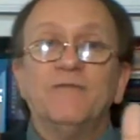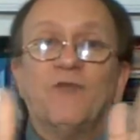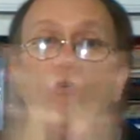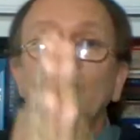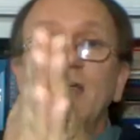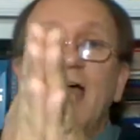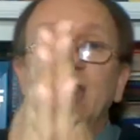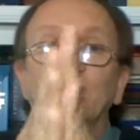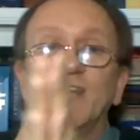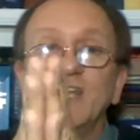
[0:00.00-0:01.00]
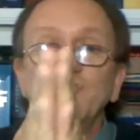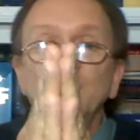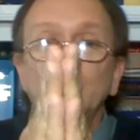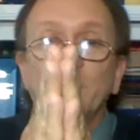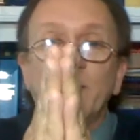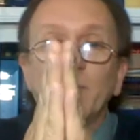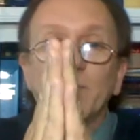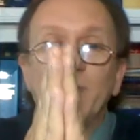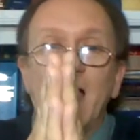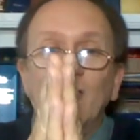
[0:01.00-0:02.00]
Before, they had a relationship where they
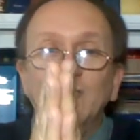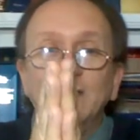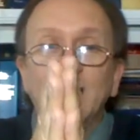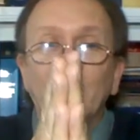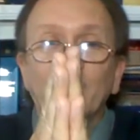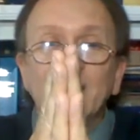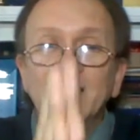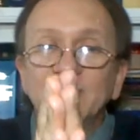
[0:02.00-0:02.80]
were bound together